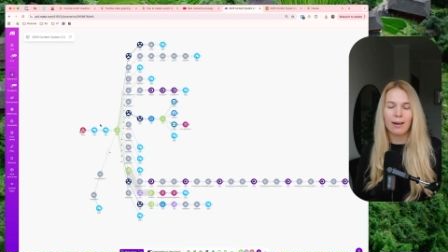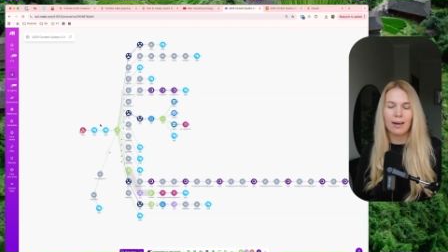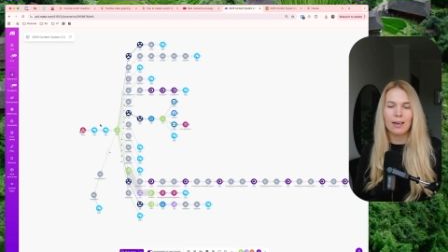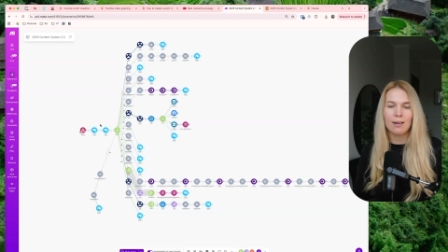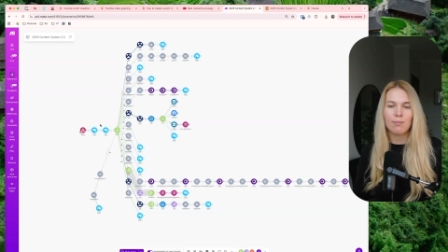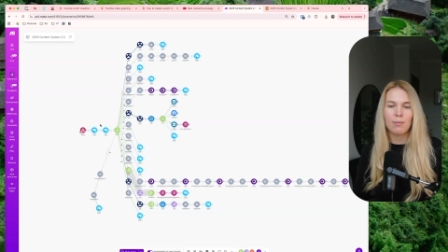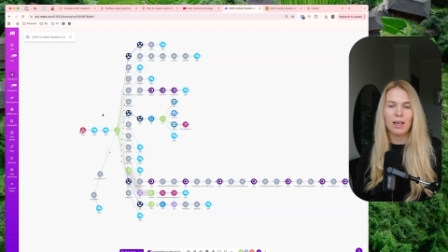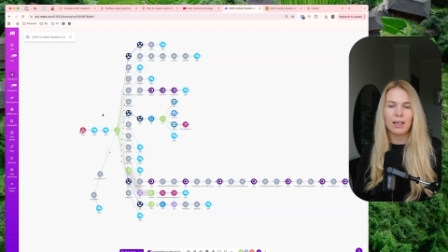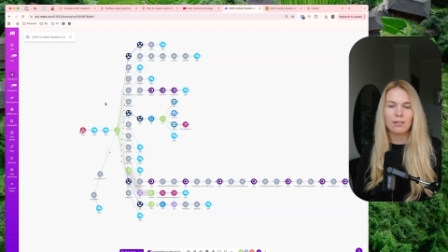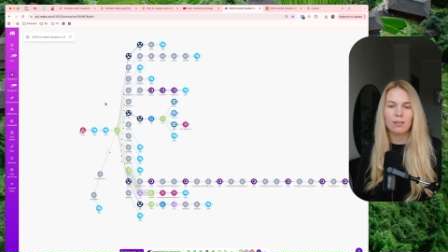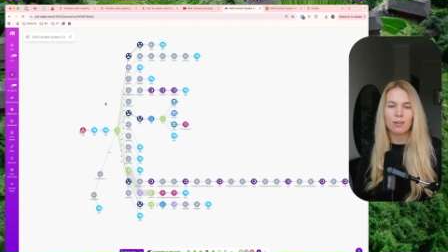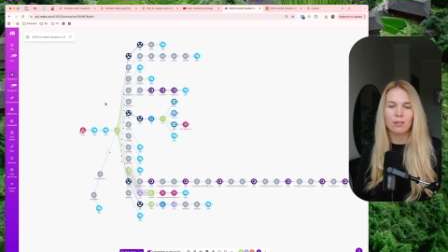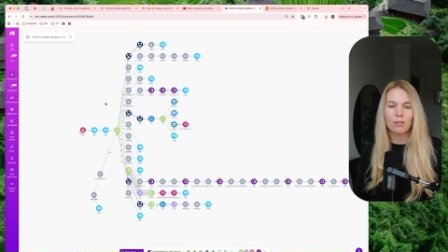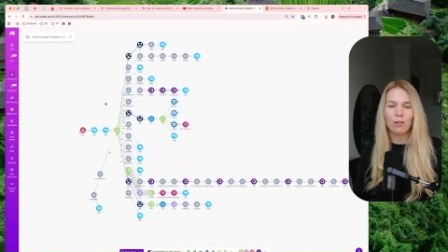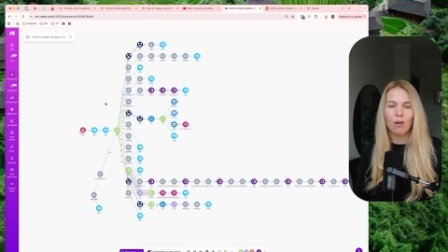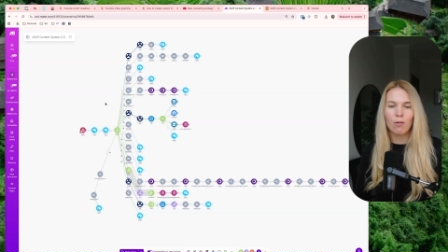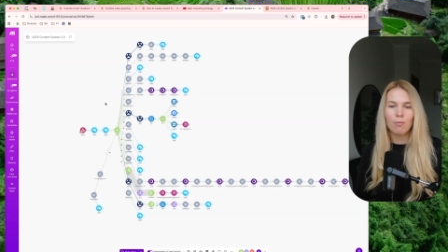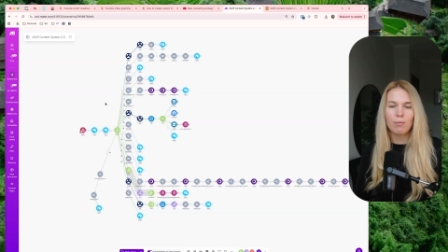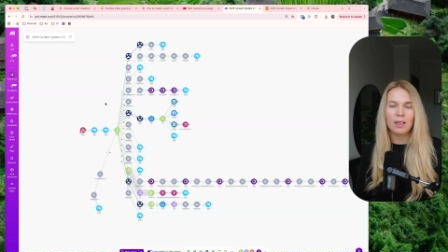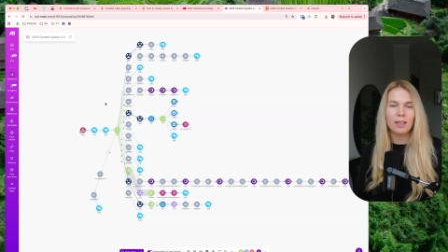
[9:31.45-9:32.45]
in
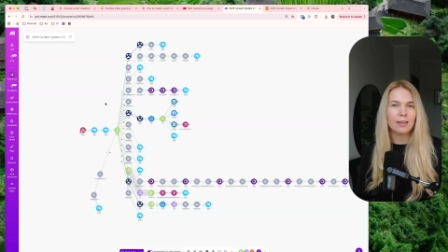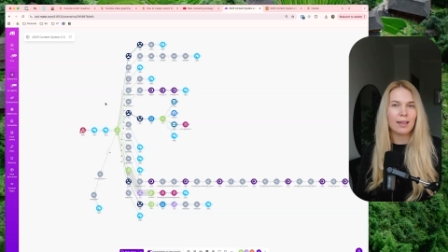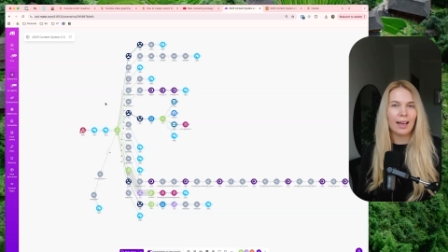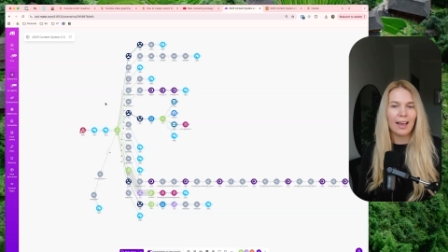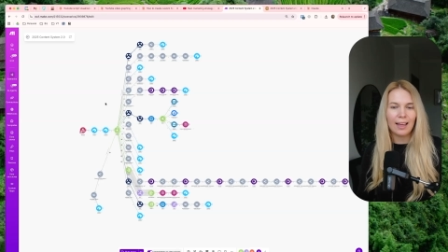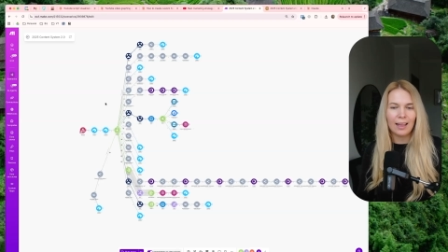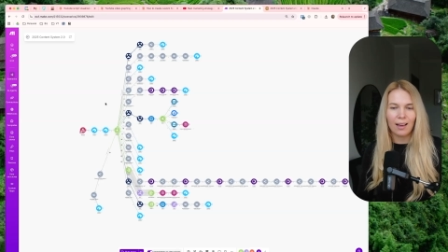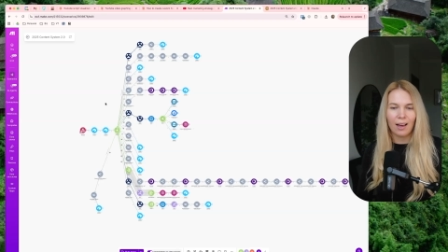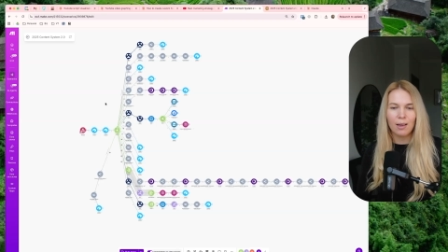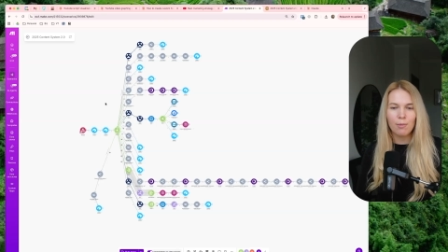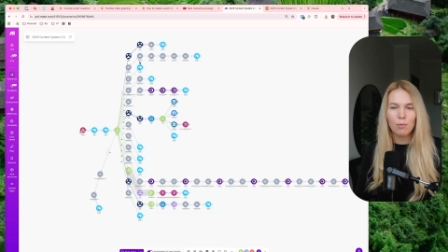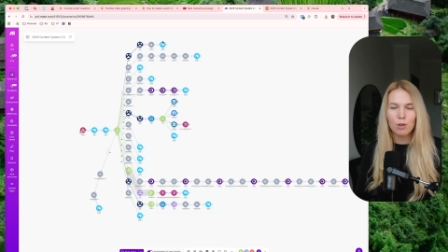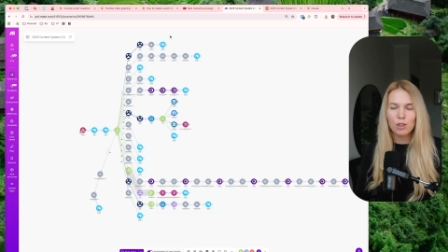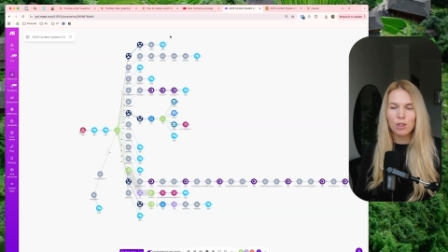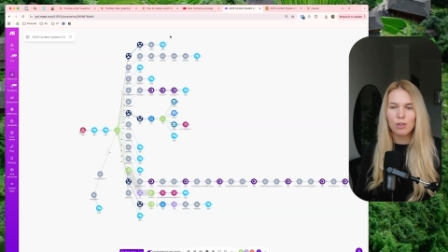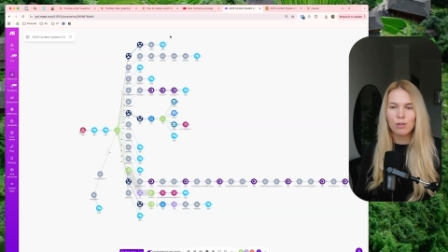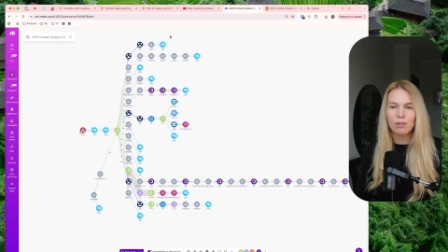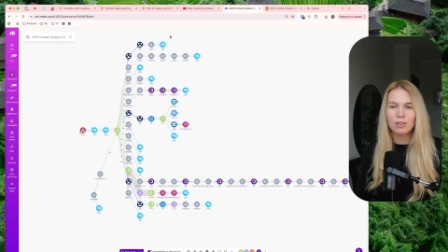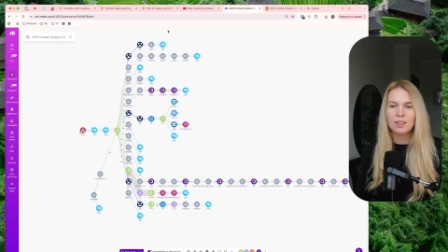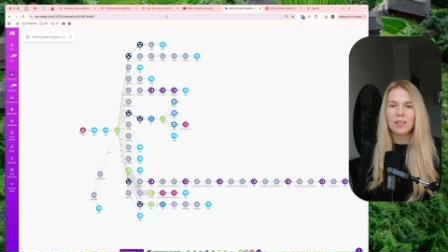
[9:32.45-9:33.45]
make.com in the AI
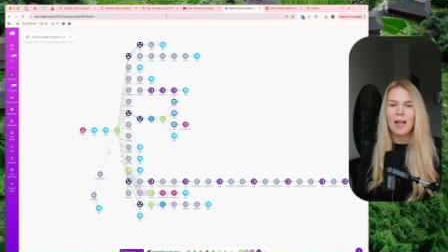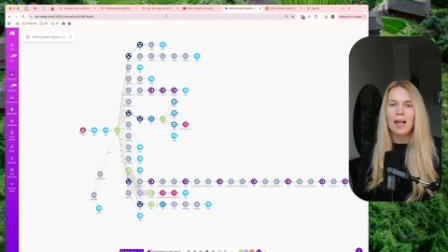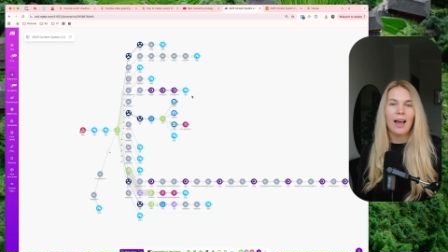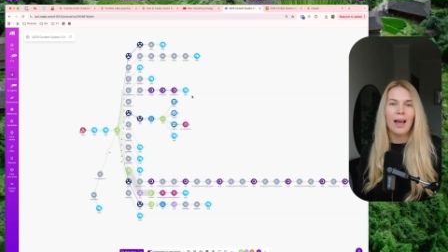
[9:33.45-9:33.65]
modules